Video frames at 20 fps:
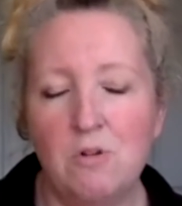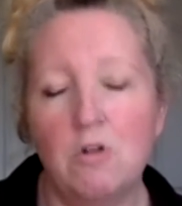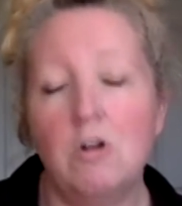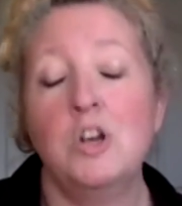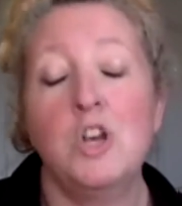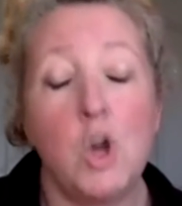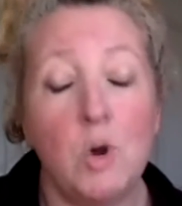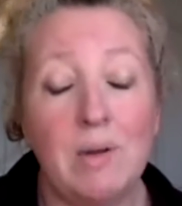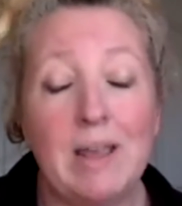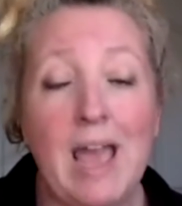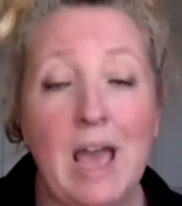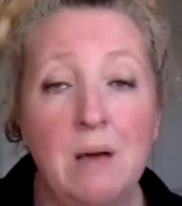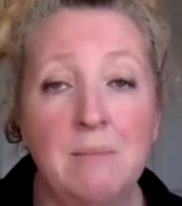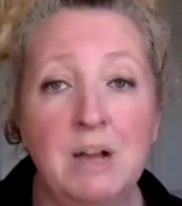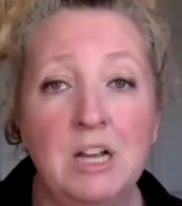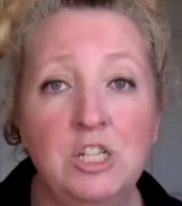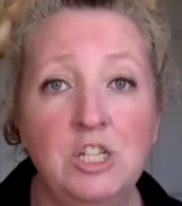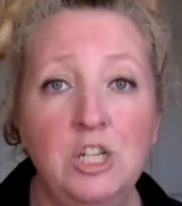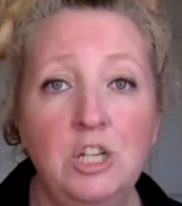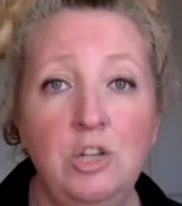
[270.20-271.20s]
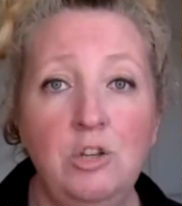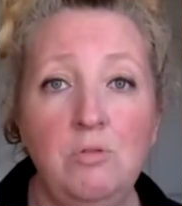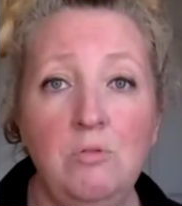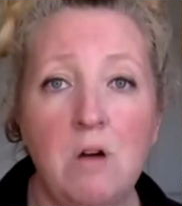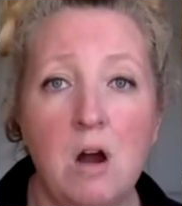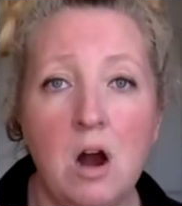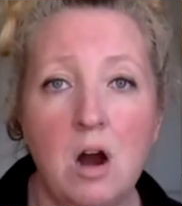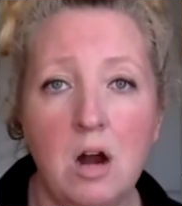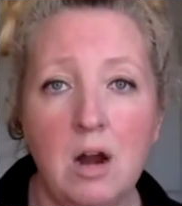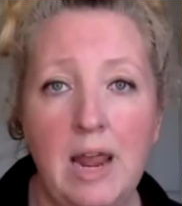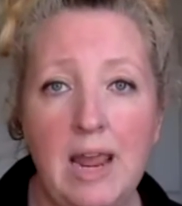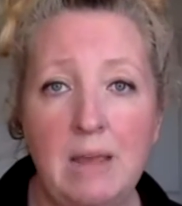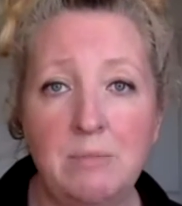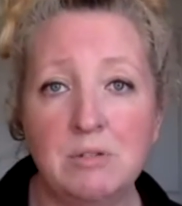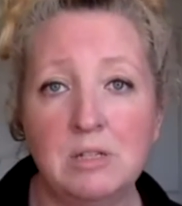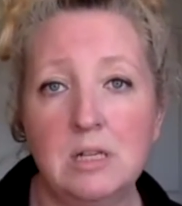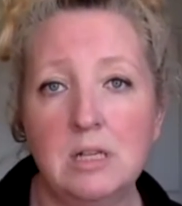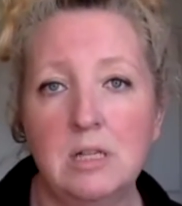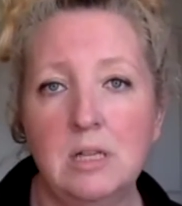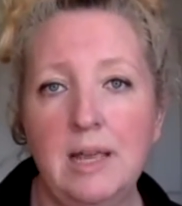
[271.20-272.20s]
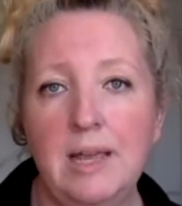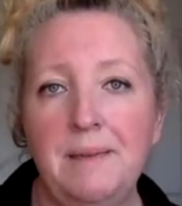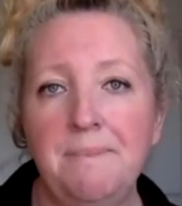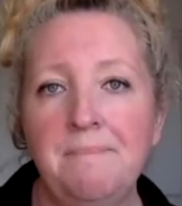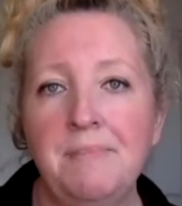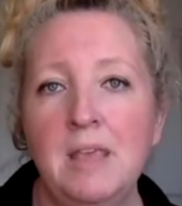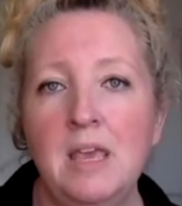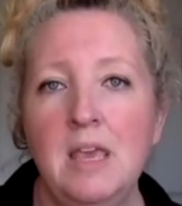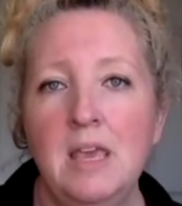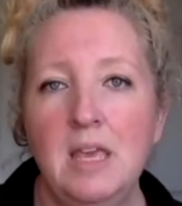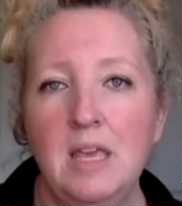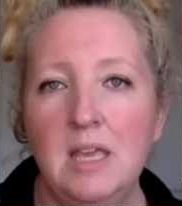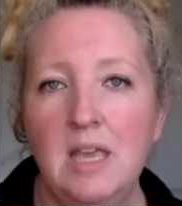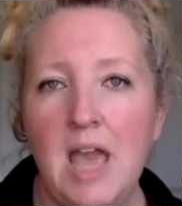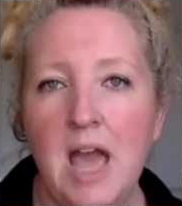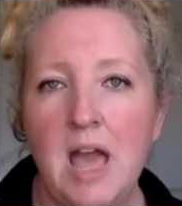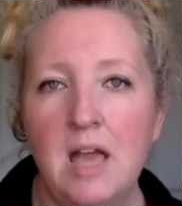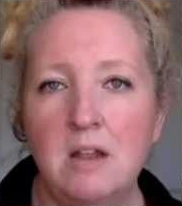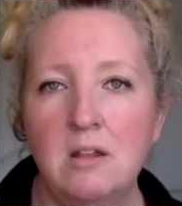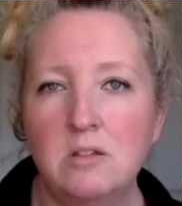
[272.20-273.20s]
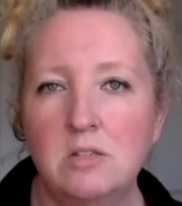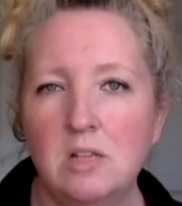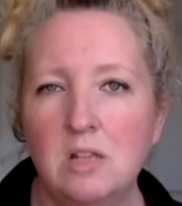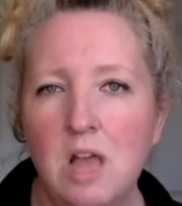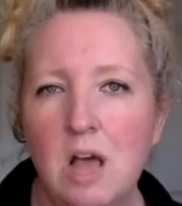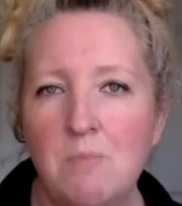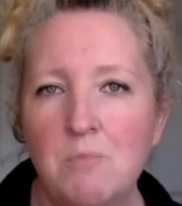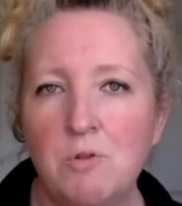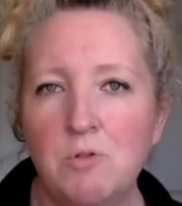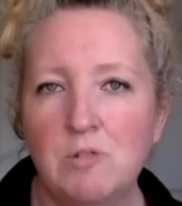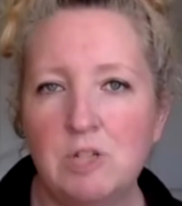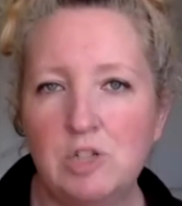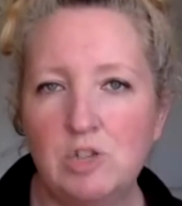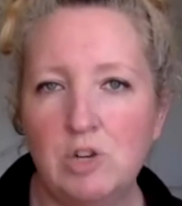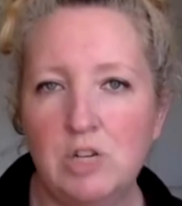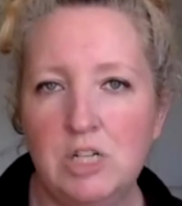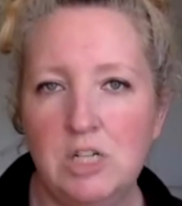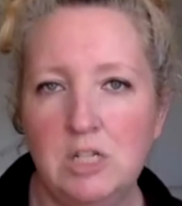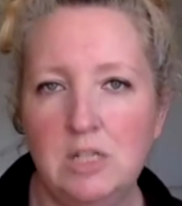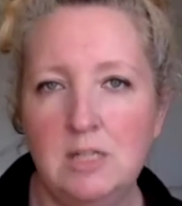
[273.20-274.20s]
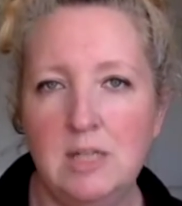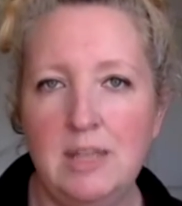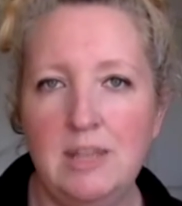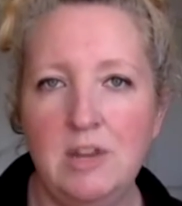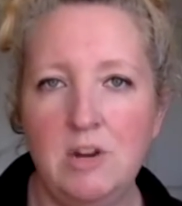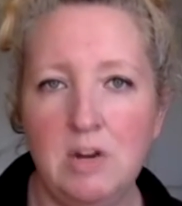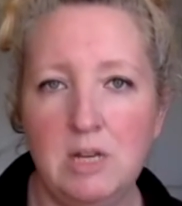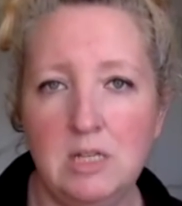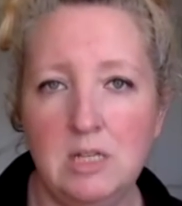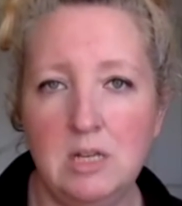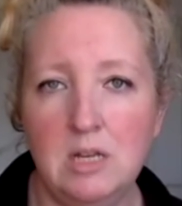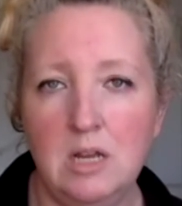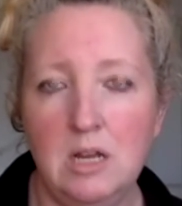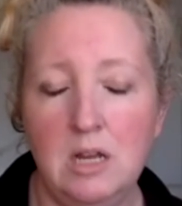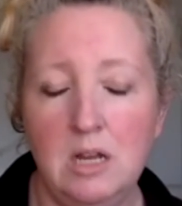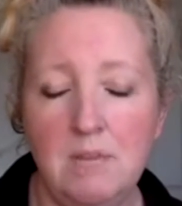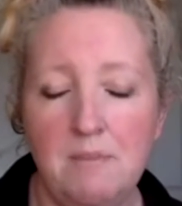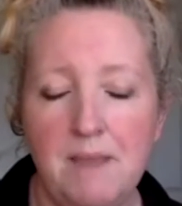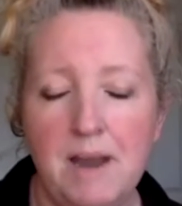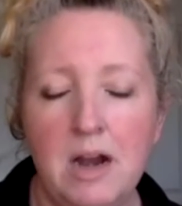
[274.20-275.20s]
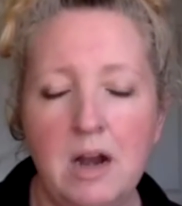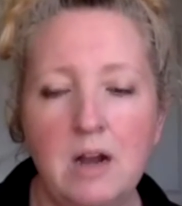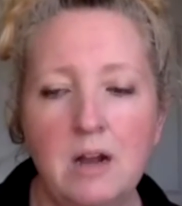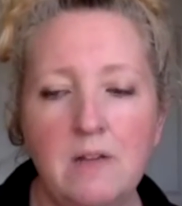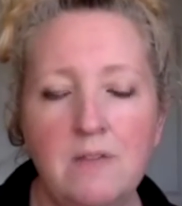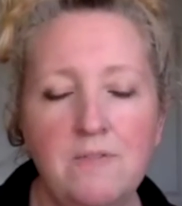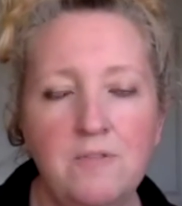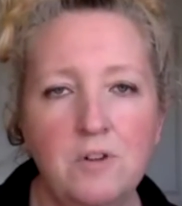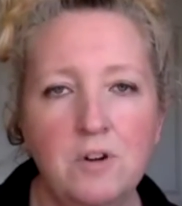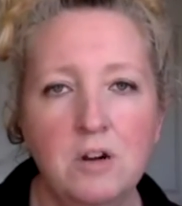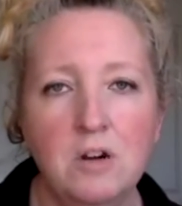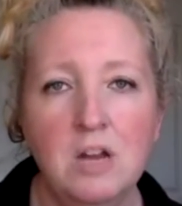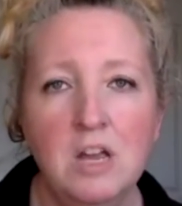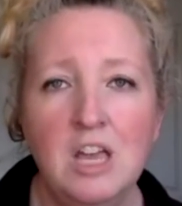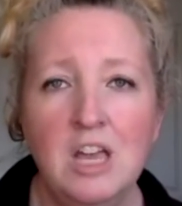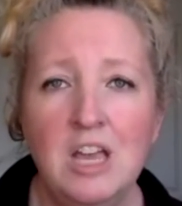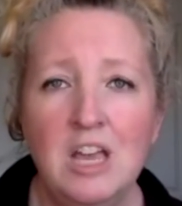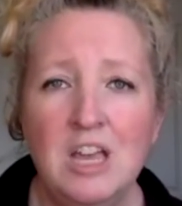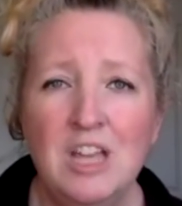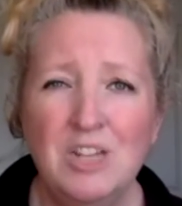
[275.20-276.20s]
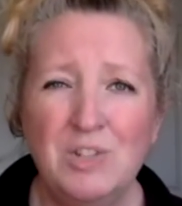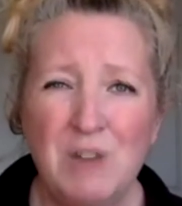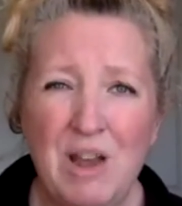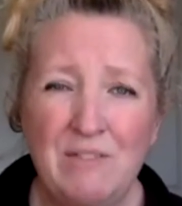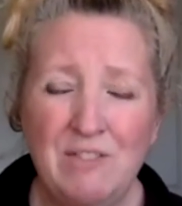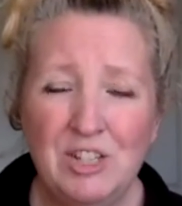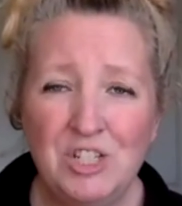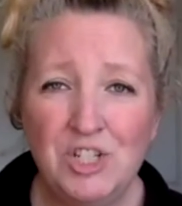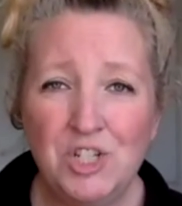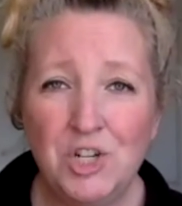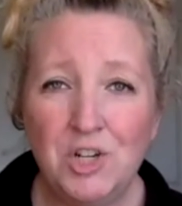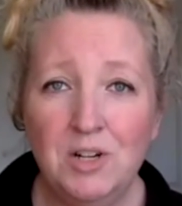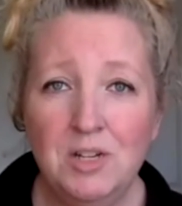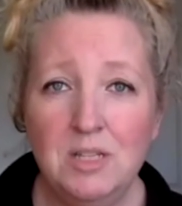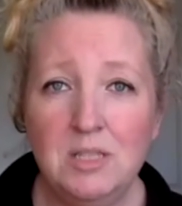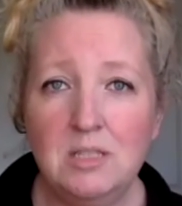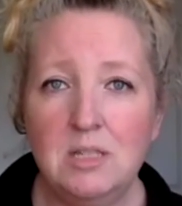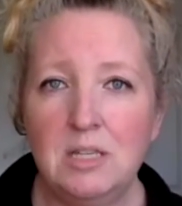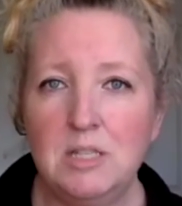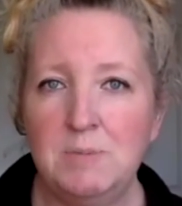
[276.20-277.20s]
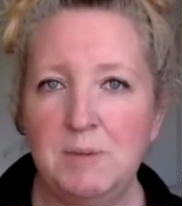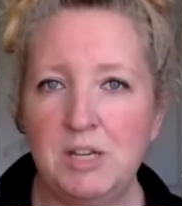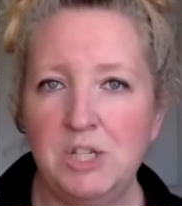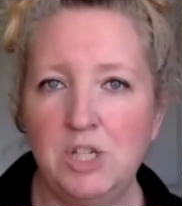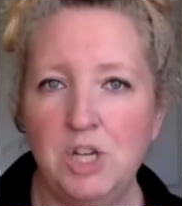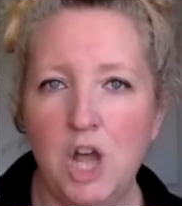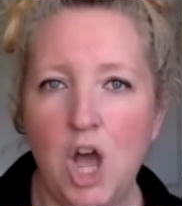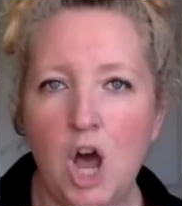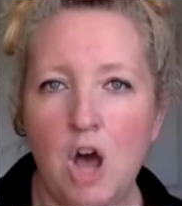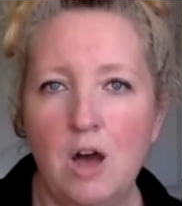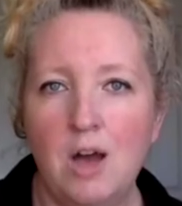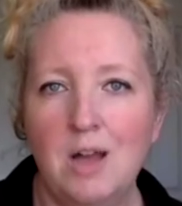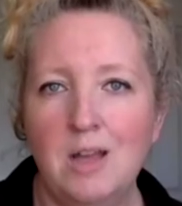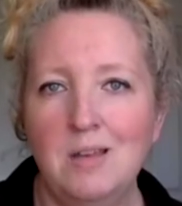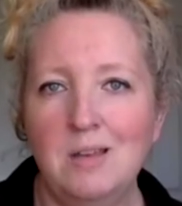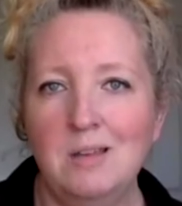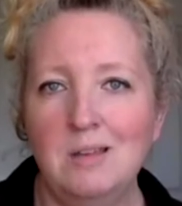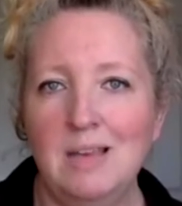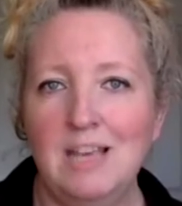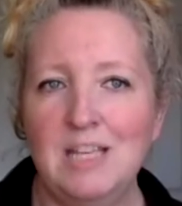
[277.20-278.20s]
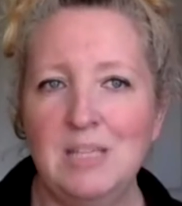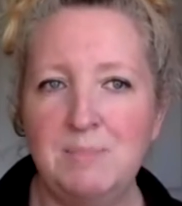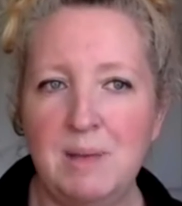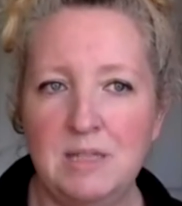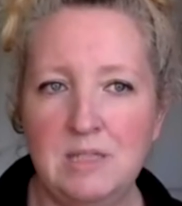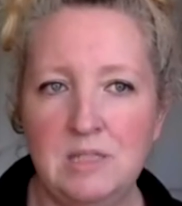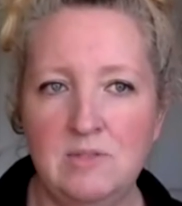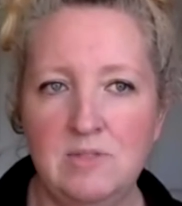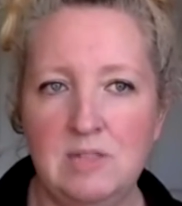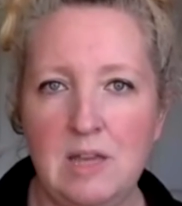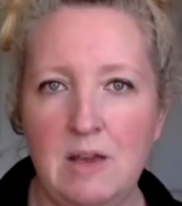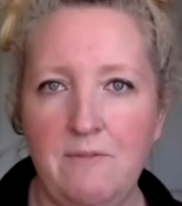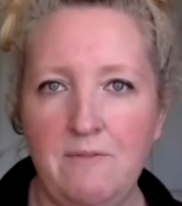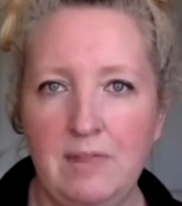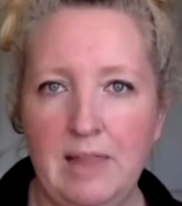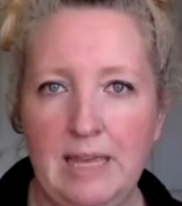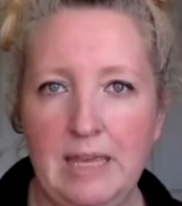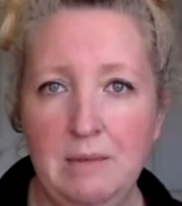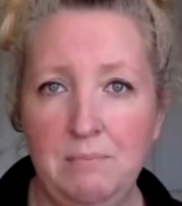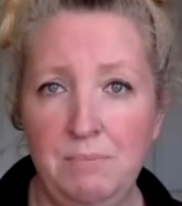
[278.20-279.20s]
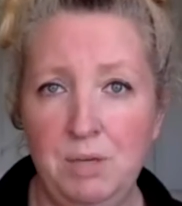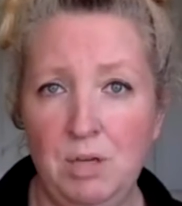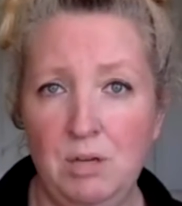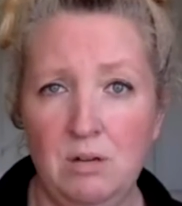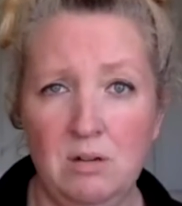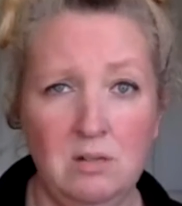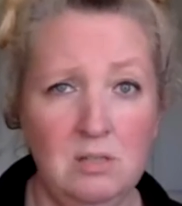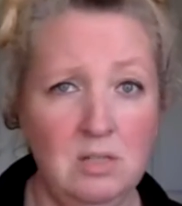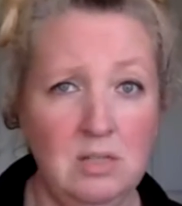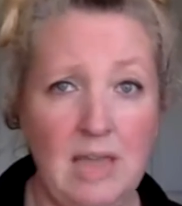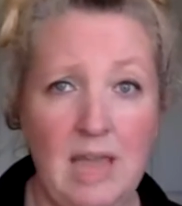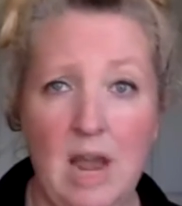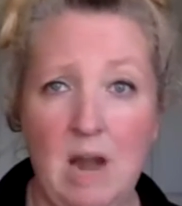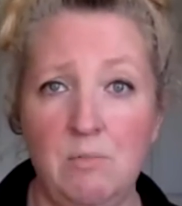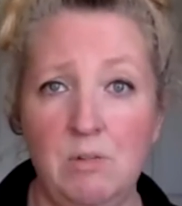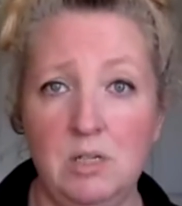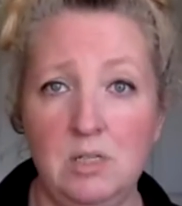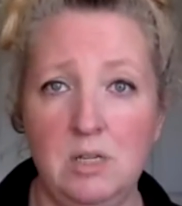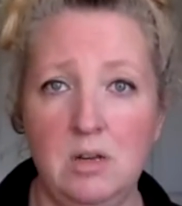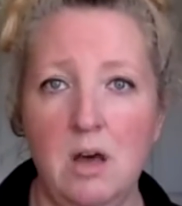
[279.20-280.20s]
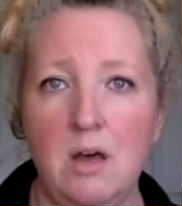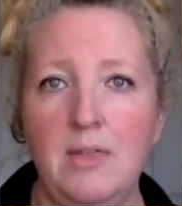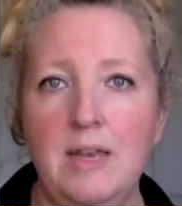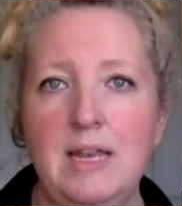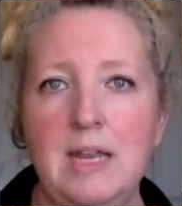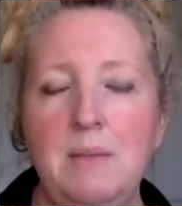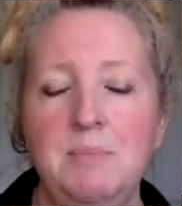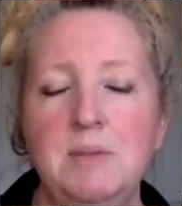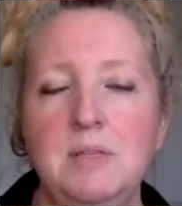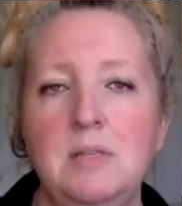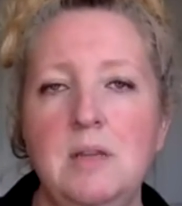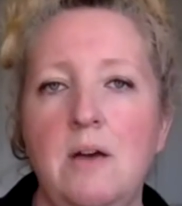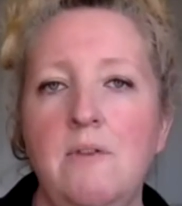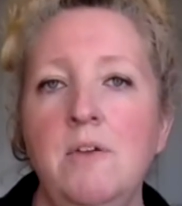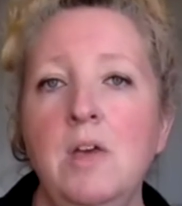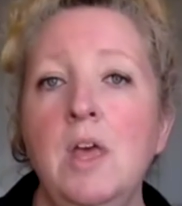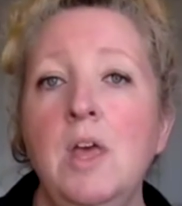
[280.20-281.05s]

knowing how much you are able to claim. In Canada, there's a lot more restrictions than there is in America for travel insurance, especially on expensive stuff like computers, cameras, and all that type of stuff.